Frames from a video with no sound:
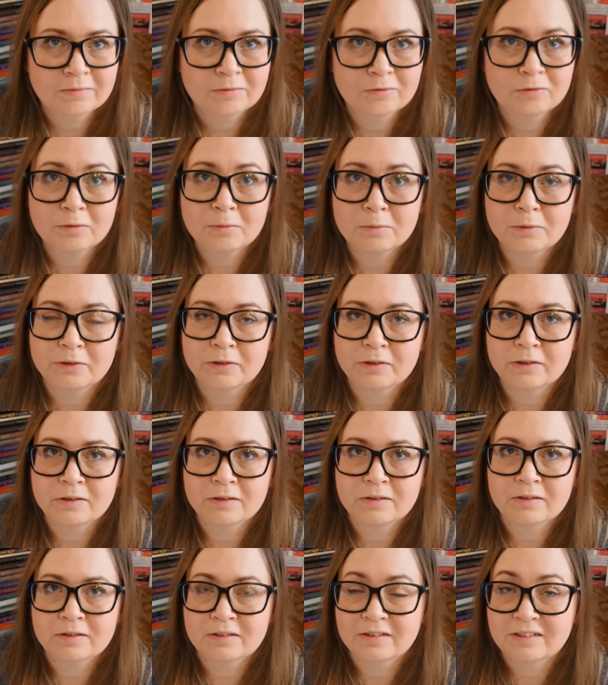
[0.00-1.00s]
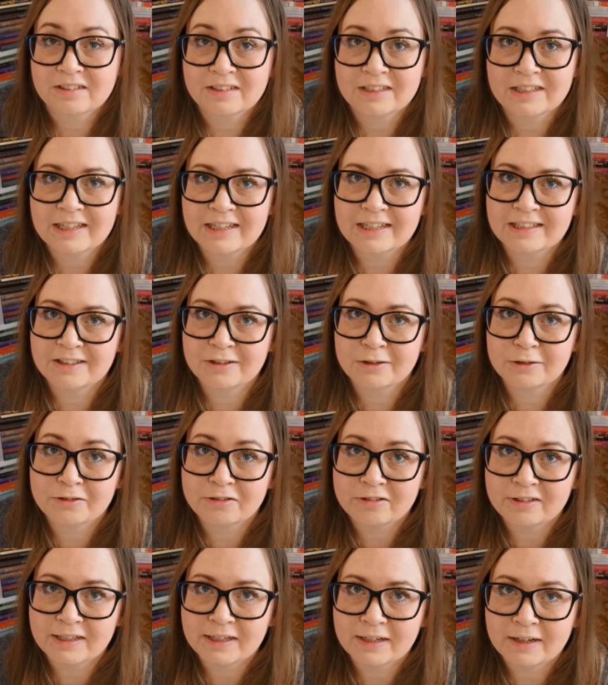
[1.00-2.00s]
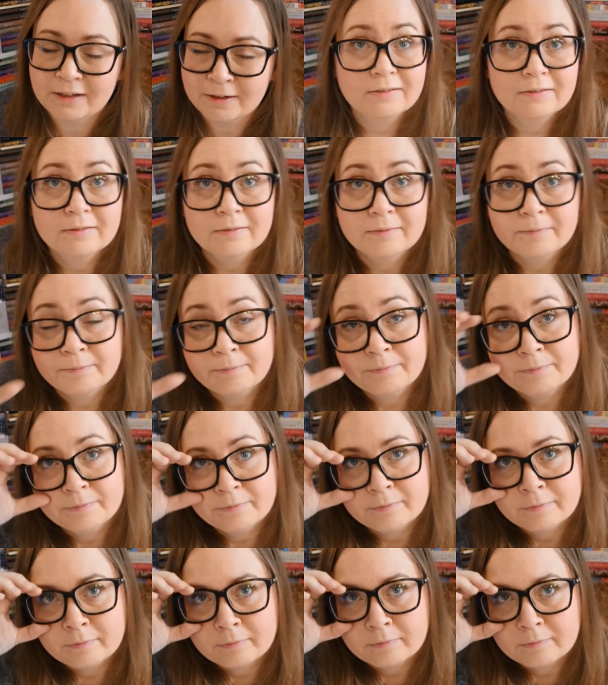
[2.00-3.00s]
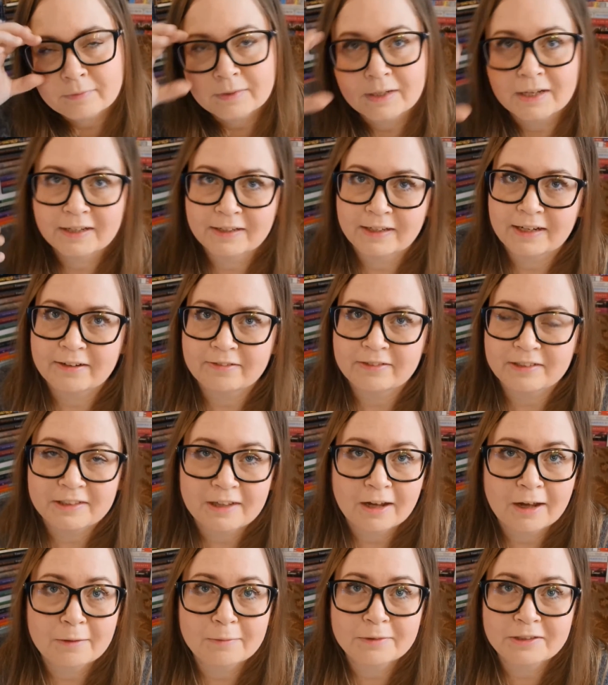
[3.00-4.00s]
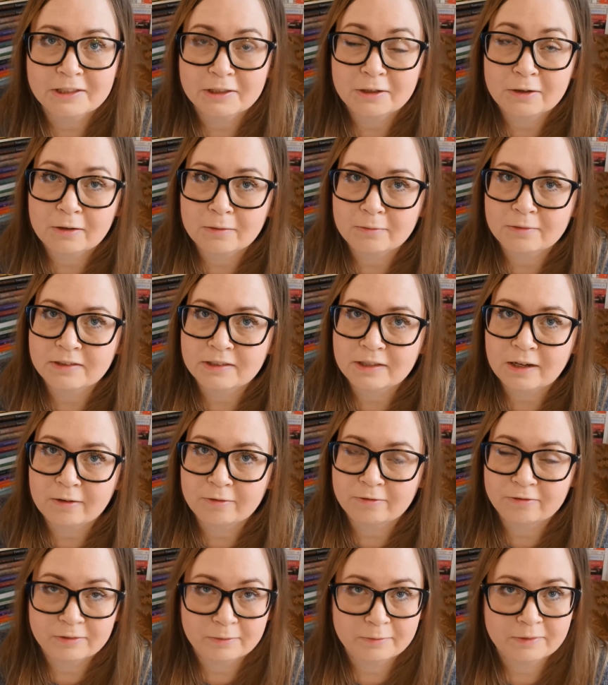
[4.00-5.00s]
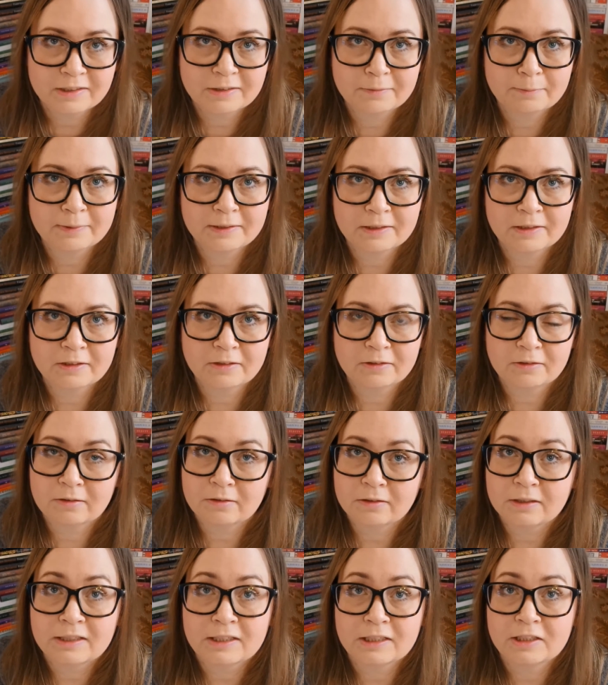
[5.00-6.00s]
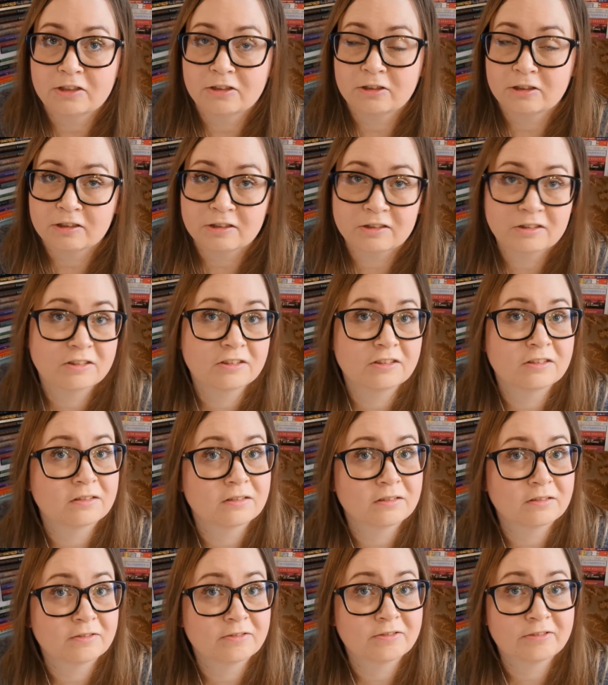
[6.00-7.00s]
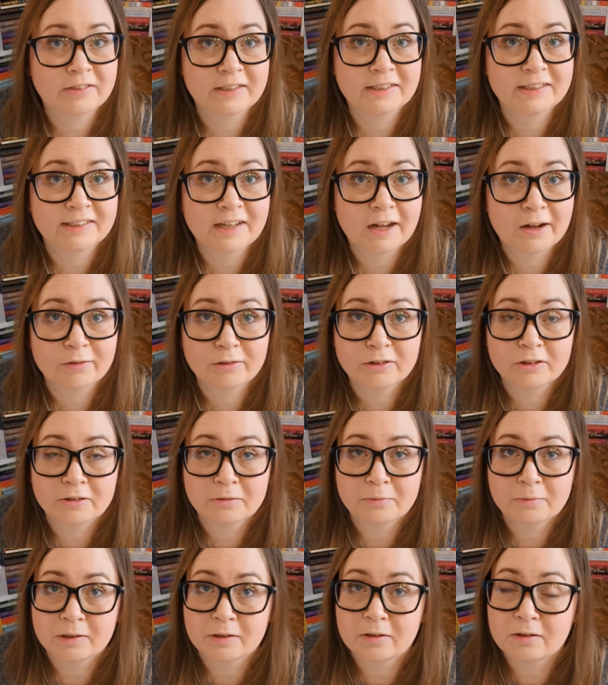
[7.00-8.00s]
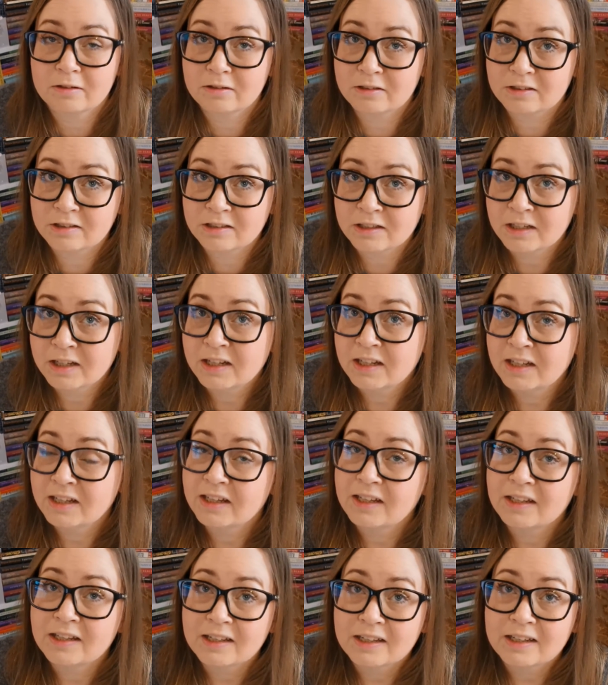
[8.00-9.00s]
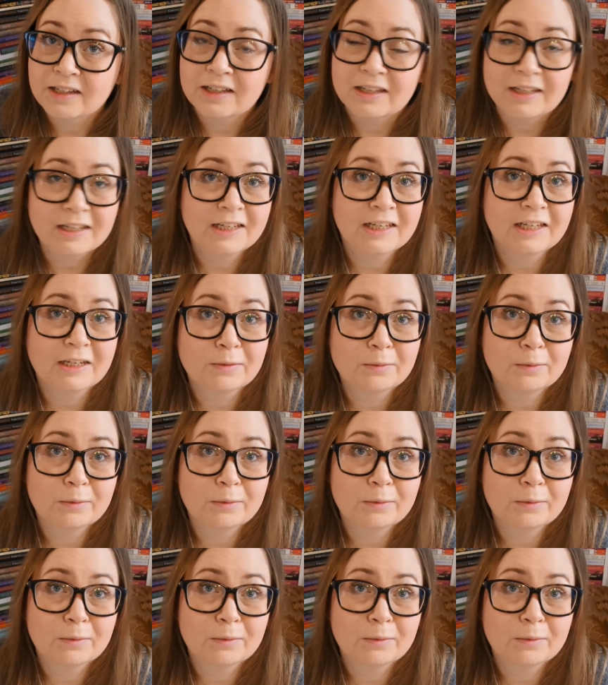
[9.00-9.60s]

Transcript: woman. She is not real. And every time she comes down from this pedestal, he just freaks out because he